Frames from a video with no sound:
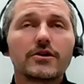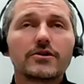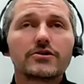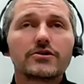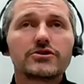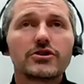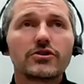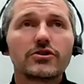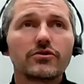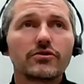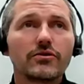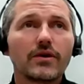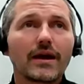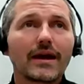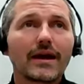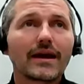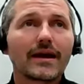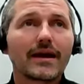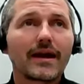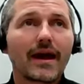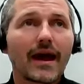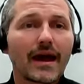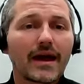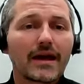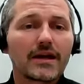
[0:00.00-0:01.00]
to
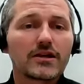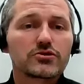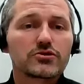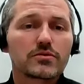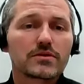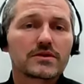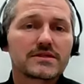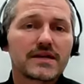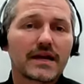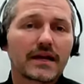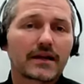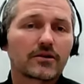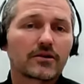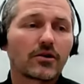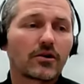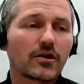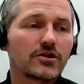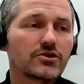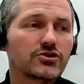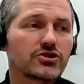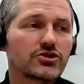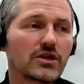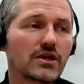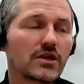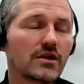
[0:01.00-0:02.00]
engage with
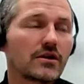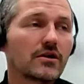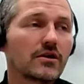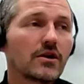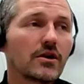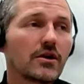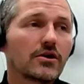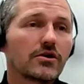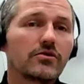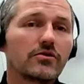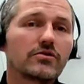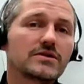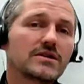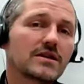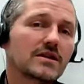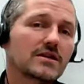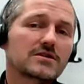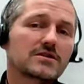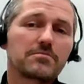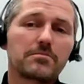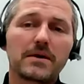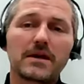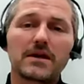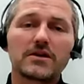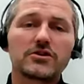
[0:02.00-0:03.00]
technology using
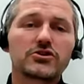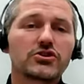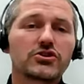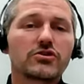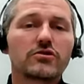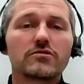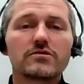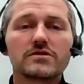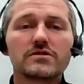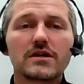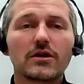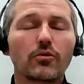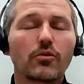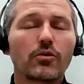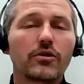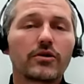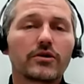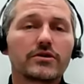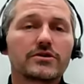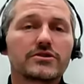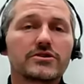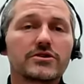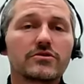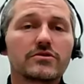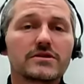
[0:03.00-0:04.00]
speech, using
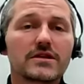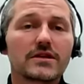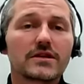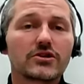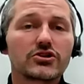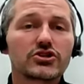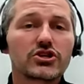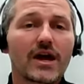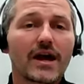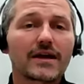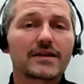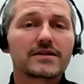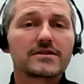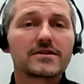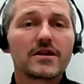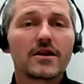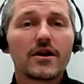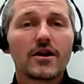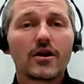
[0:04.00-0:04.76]
words, using chat,